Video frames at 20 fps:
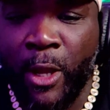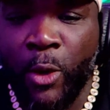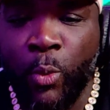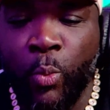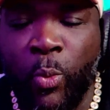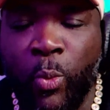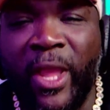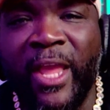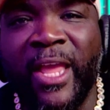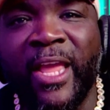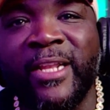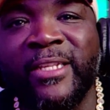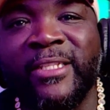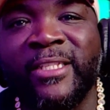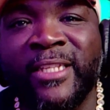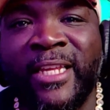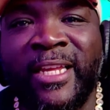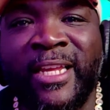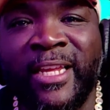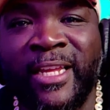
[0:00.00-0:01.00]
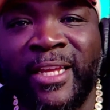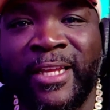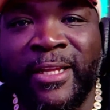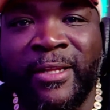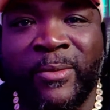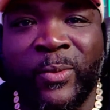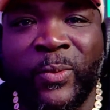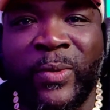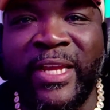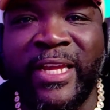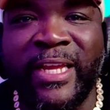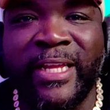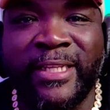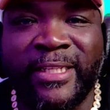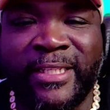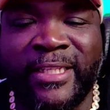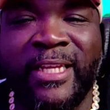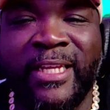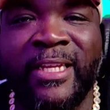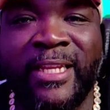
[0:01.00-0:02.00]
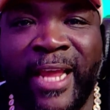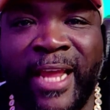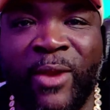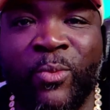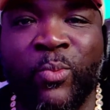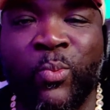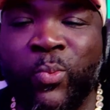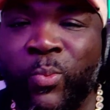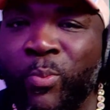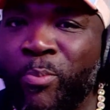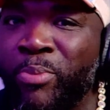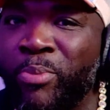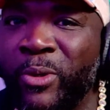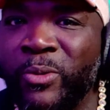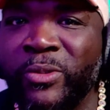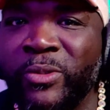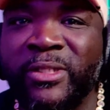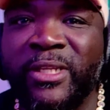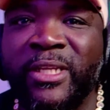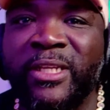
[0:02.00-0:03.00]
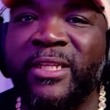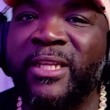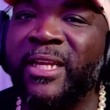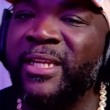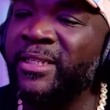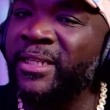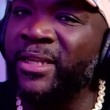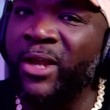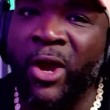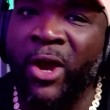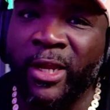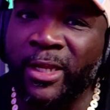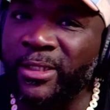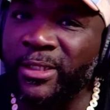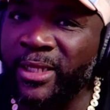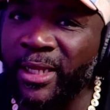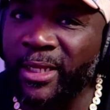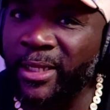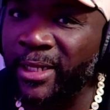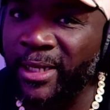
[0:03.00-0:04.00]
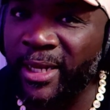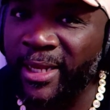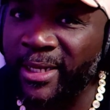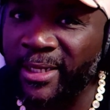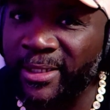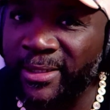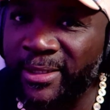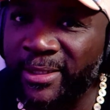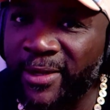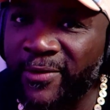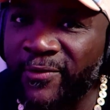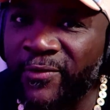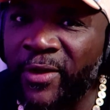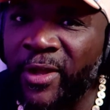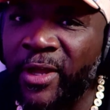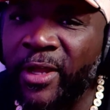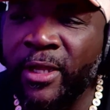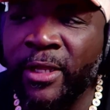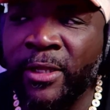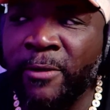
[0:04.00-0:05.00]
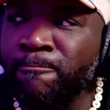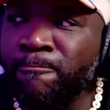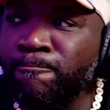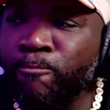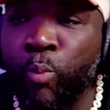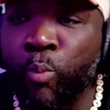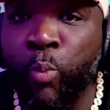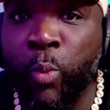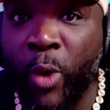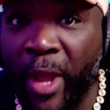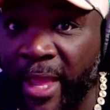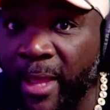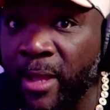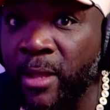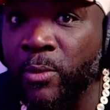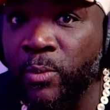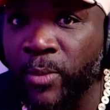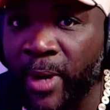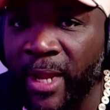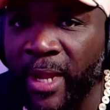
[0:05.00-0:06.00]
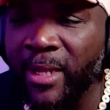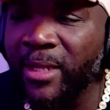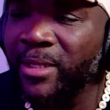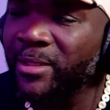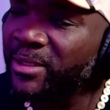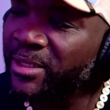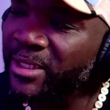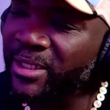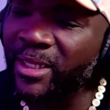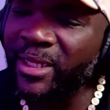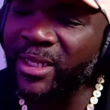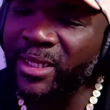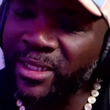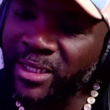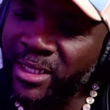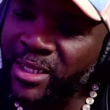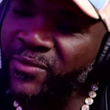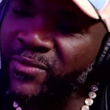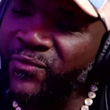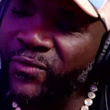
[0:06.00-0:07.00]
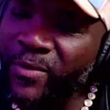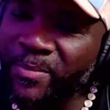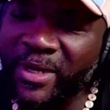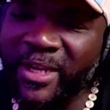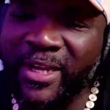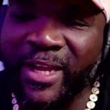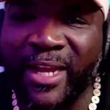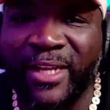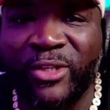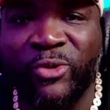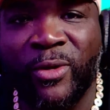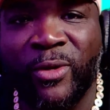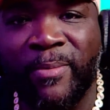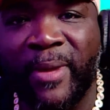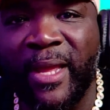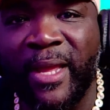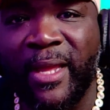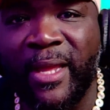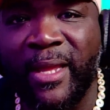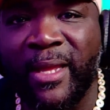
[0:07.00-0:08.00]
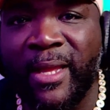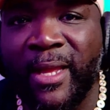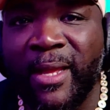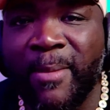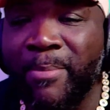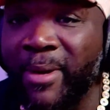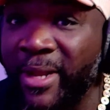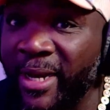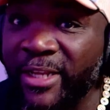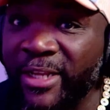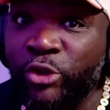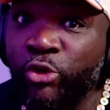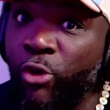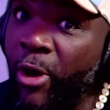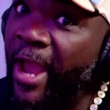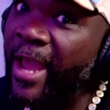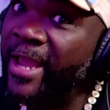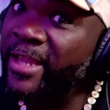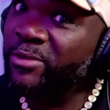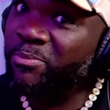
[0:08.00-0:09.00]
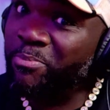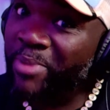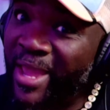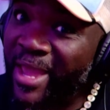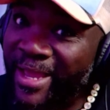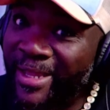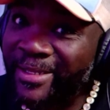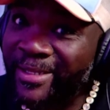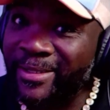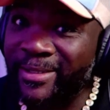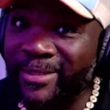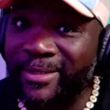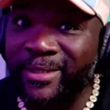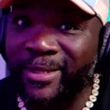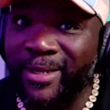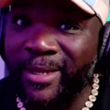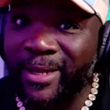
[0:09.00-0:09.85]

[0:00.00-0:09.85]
We can see that Boosie doesn't articulate himself well, right? Because he from the country, man. But he tried his best.